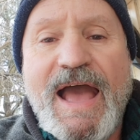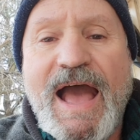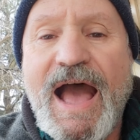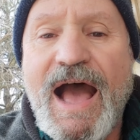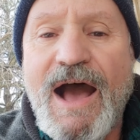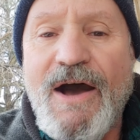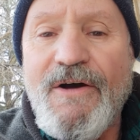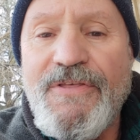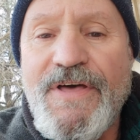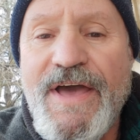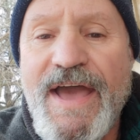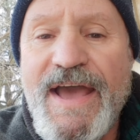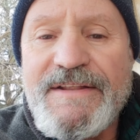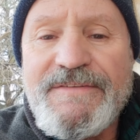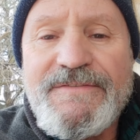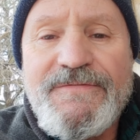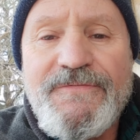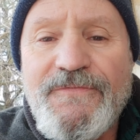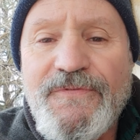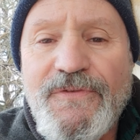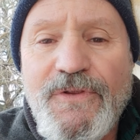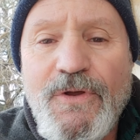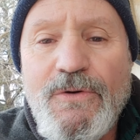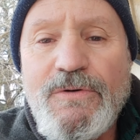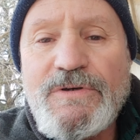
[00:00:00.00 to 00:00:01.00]
how that
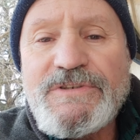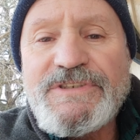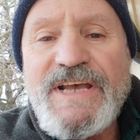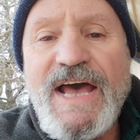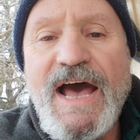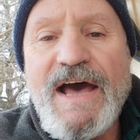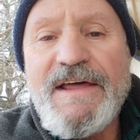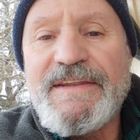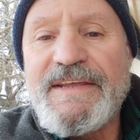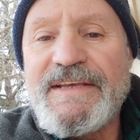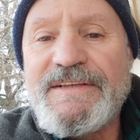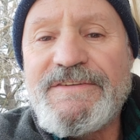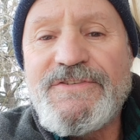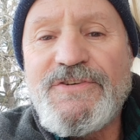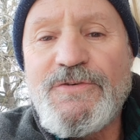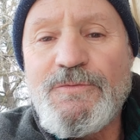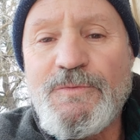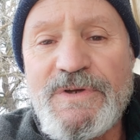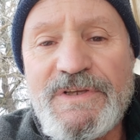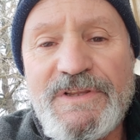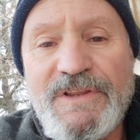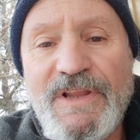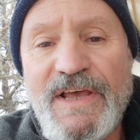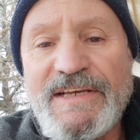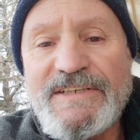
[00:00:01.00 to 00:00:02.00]
flows out into
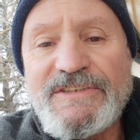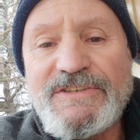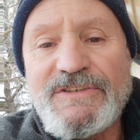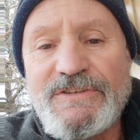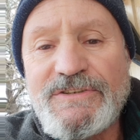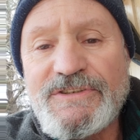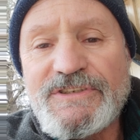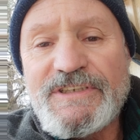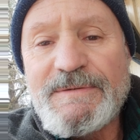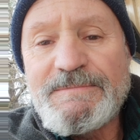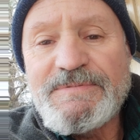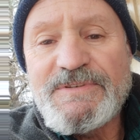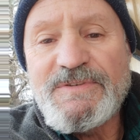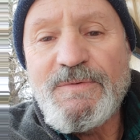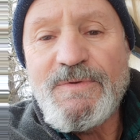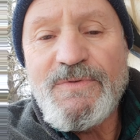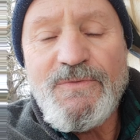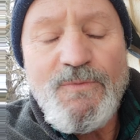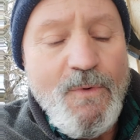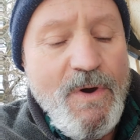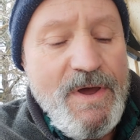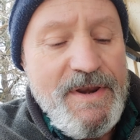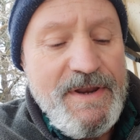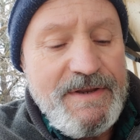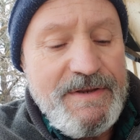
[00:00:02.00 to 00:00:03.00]
relationships with
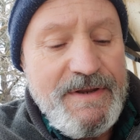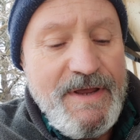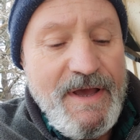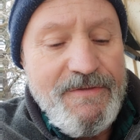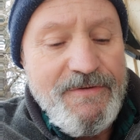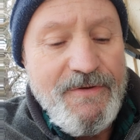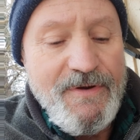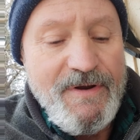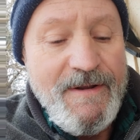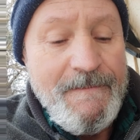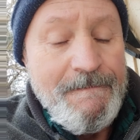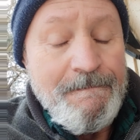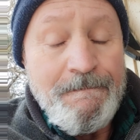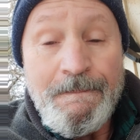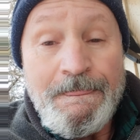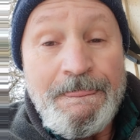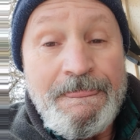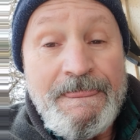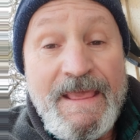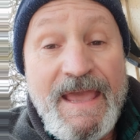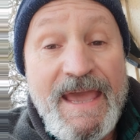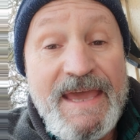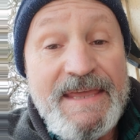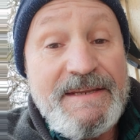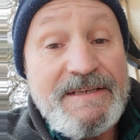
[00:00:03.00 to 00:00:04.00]
one another
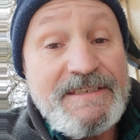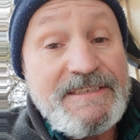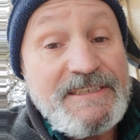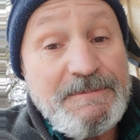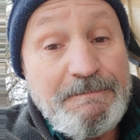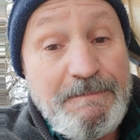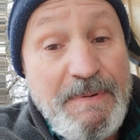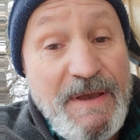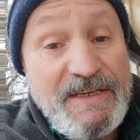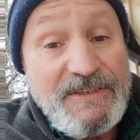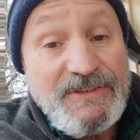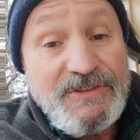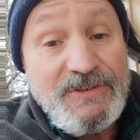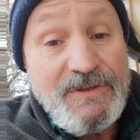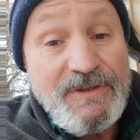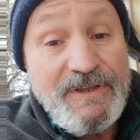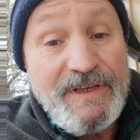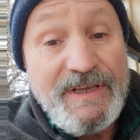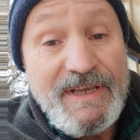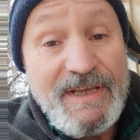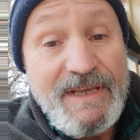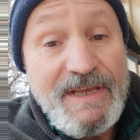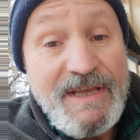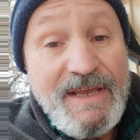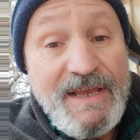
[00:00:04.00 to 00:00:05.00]
and
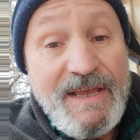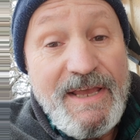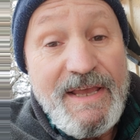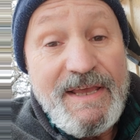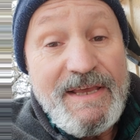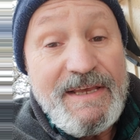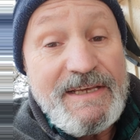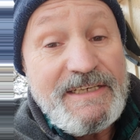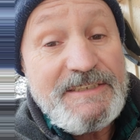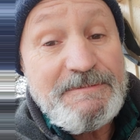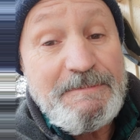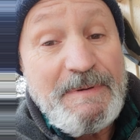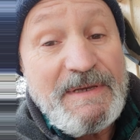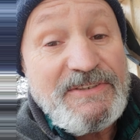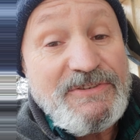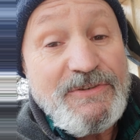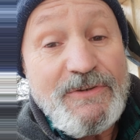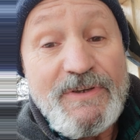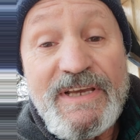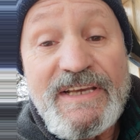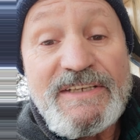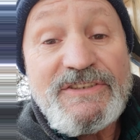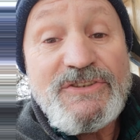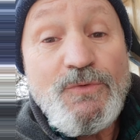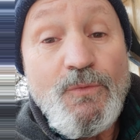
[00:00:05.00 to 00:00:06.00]
especially
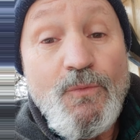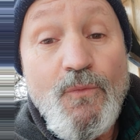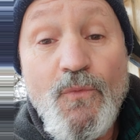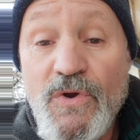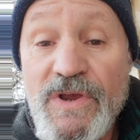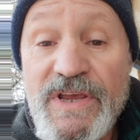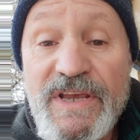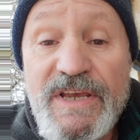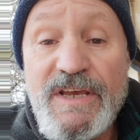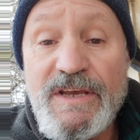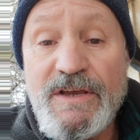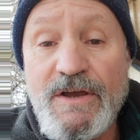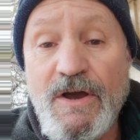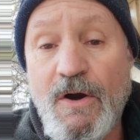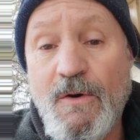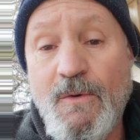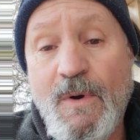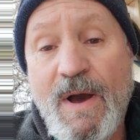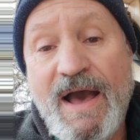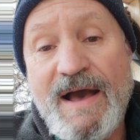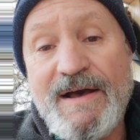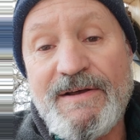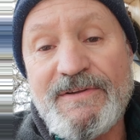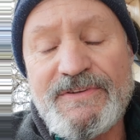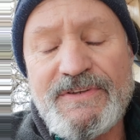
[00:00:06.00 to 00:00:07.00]
especially as we go
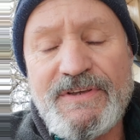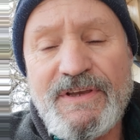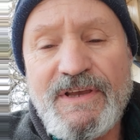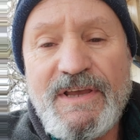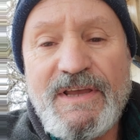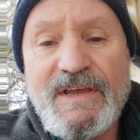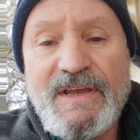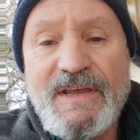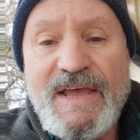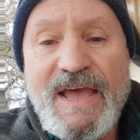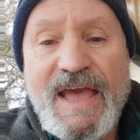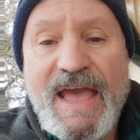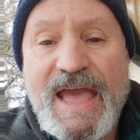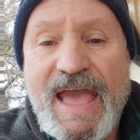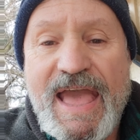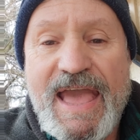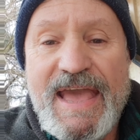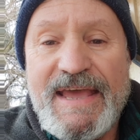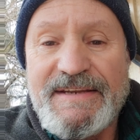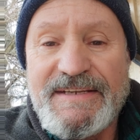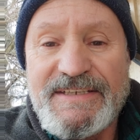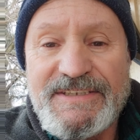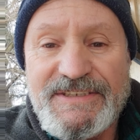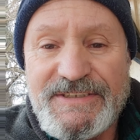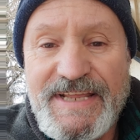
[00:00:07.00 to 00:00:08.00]
out
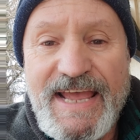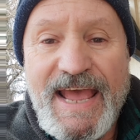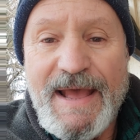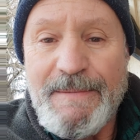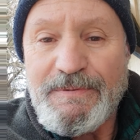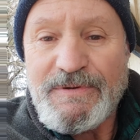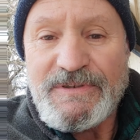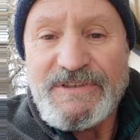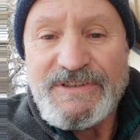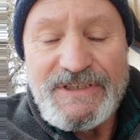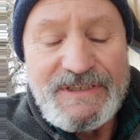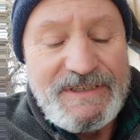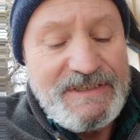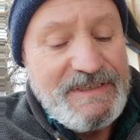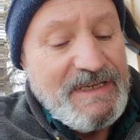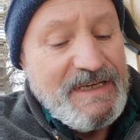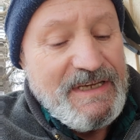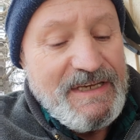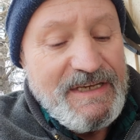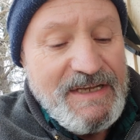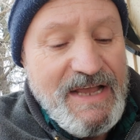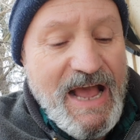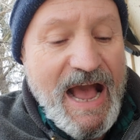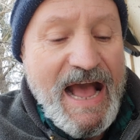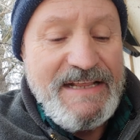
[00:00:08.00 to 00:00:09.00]
and establishing
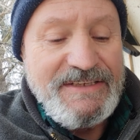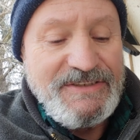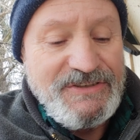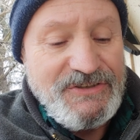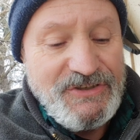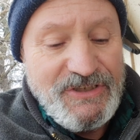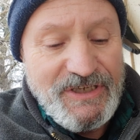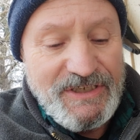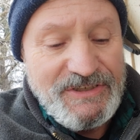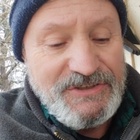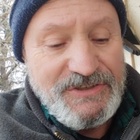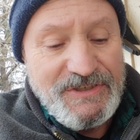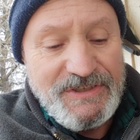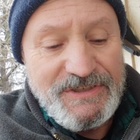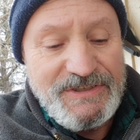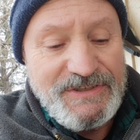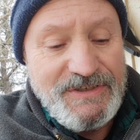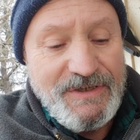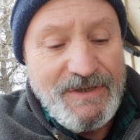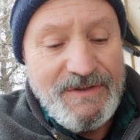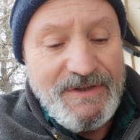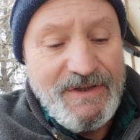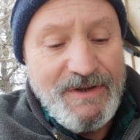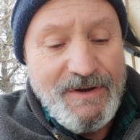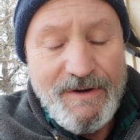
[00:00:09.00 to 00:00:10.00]
God's justice
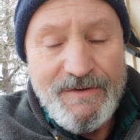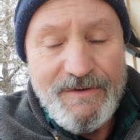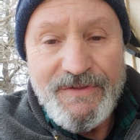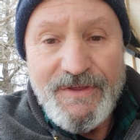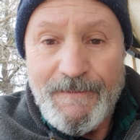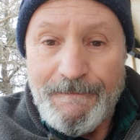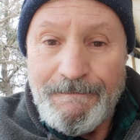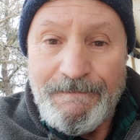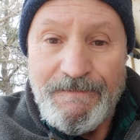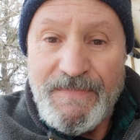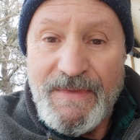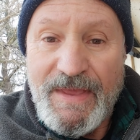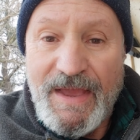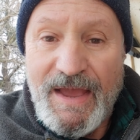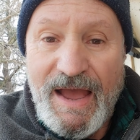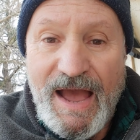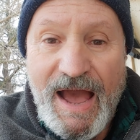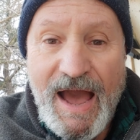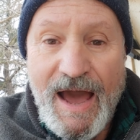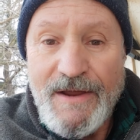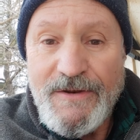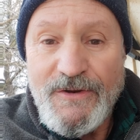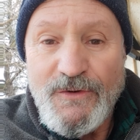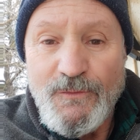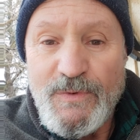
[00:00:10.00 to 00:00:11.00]
on the earth.
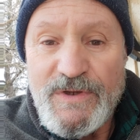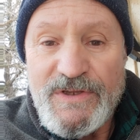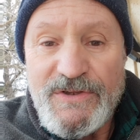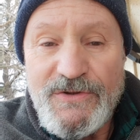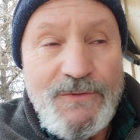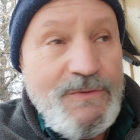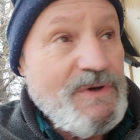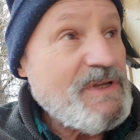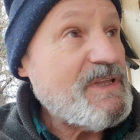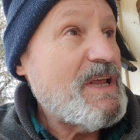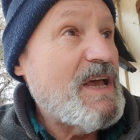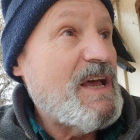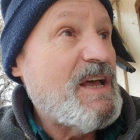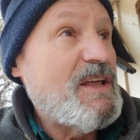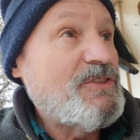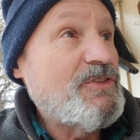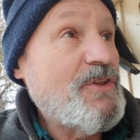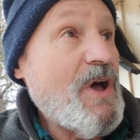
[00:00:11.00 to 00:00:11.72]
How do we do it?